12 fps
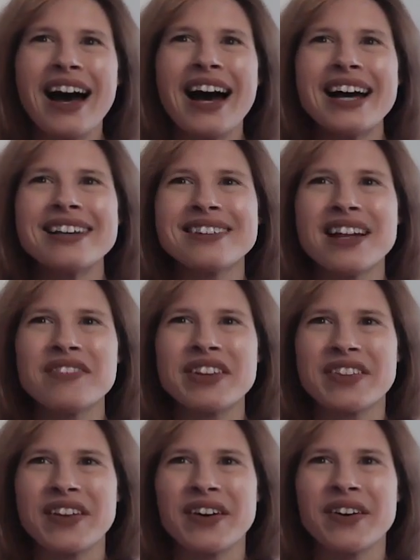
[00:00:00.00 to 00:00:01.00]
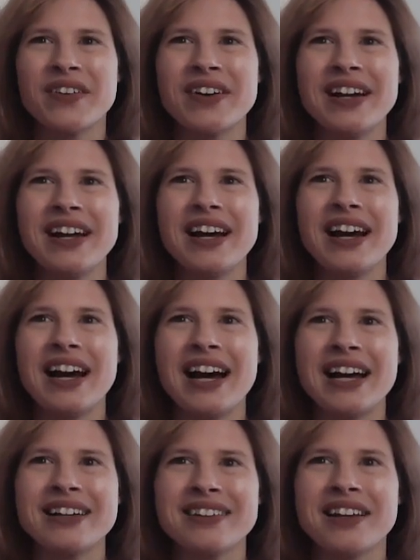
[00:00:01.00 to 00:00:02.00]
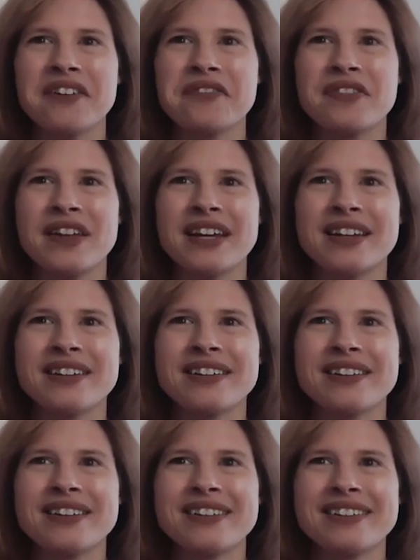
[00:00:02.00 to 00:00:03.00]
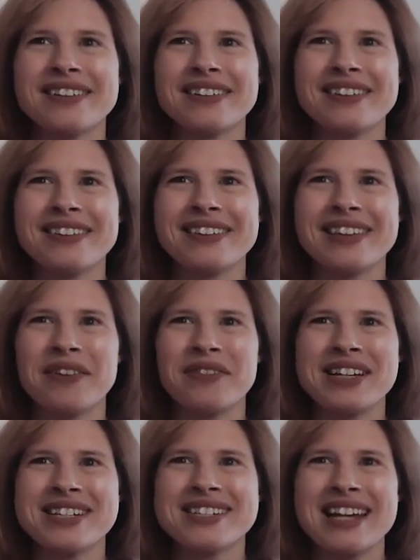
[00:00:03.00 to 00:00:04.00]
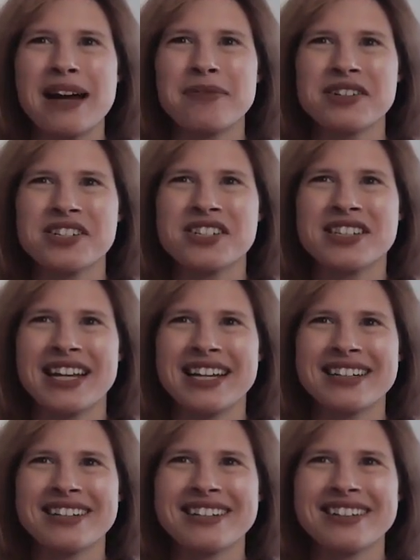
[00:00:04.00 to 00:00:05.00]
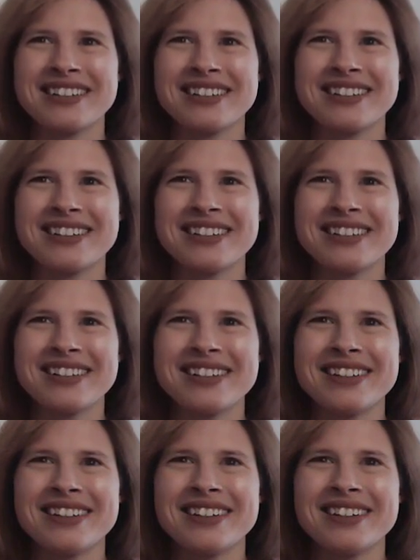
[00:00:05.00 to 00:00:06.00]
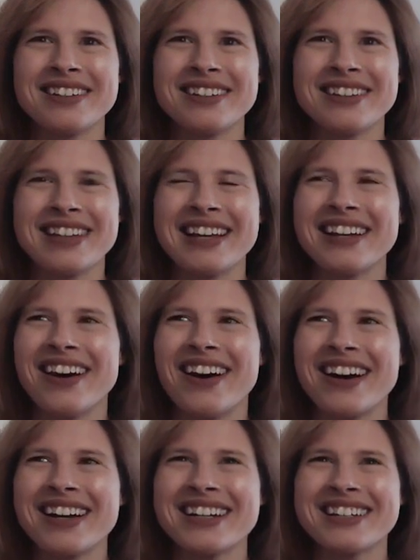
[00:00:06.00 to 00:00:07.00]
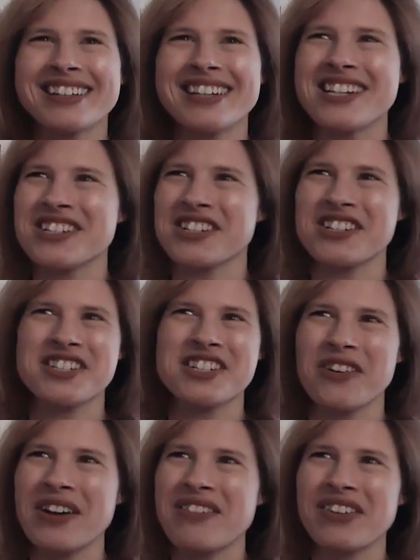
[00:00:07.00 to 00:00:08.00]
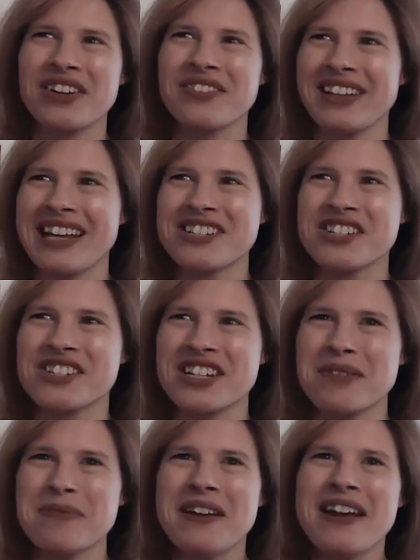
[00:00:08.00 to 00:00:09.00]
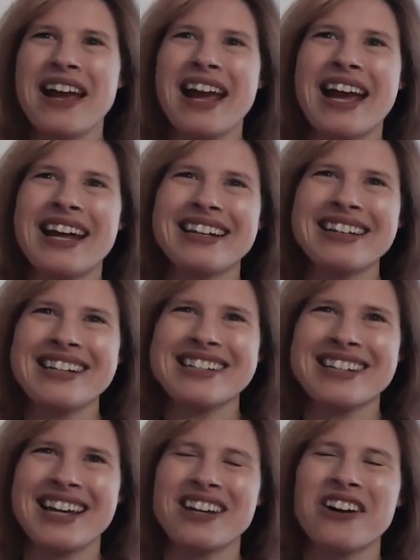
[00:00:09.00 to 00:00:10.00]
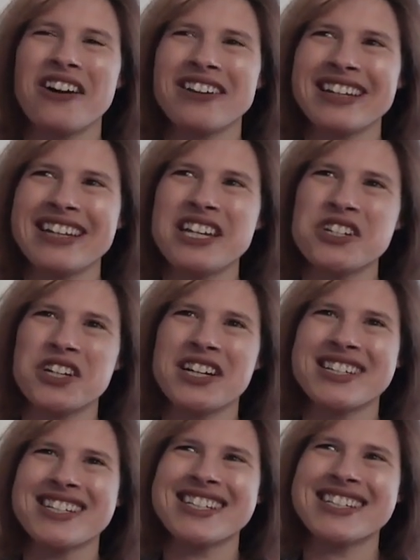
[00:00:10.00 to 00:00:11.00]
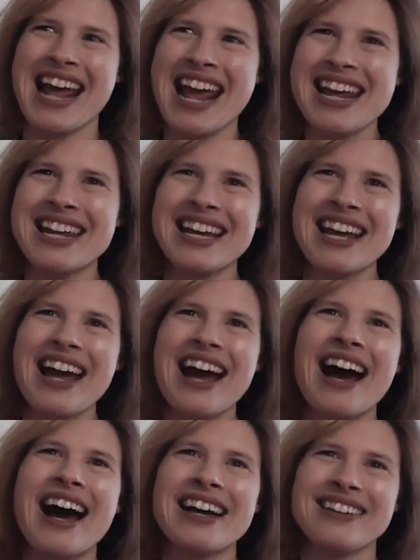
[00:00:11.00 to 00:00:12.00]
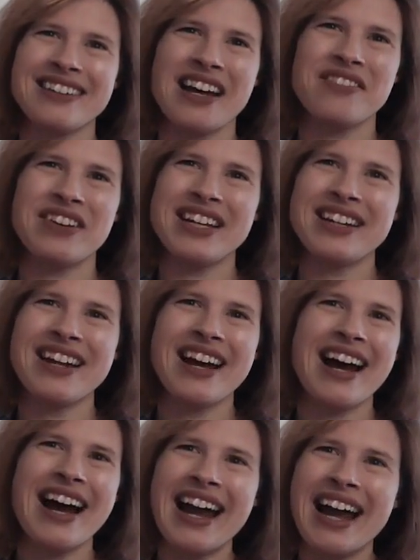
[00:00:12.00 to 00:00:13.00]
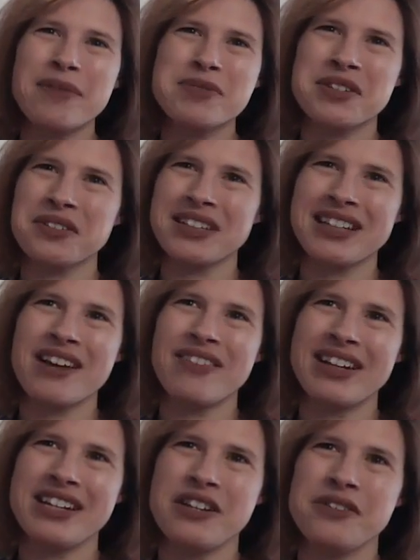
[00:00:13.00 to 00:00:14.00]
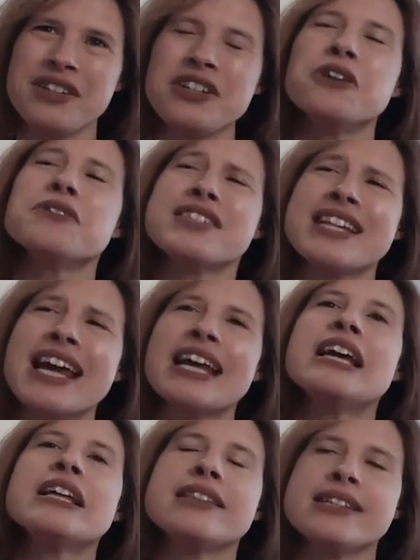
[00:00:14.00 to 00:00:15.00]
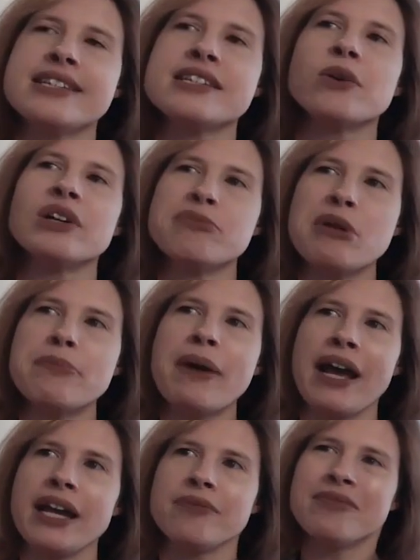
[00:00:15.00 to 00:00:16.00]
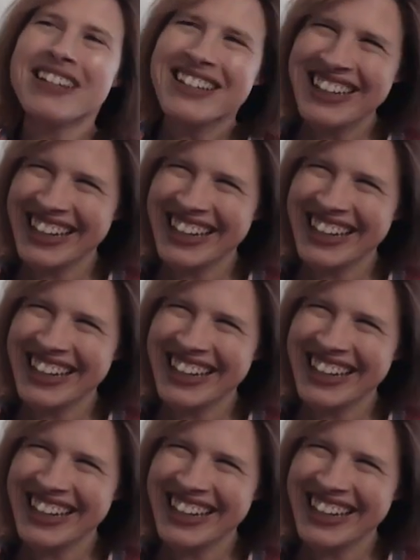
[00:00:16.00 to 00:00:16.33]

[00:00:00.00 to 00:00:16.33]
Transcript: i love it though i love that that we established that that Hak and Gija just don't have a good relationship. And he's like calling Gija a snake. I love it. I absolutely love it. And Yoon, Yoon saying, This is going to be a pain.